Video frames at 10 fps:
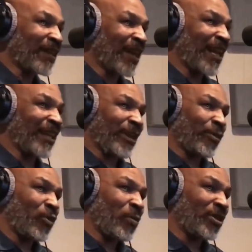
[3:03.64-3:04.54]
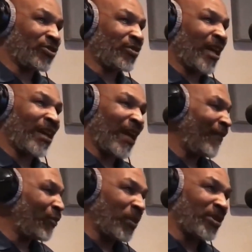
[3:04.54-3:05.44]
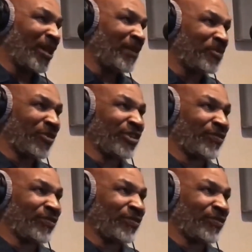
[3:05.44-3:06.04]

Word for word: others worry about the tough challenges he might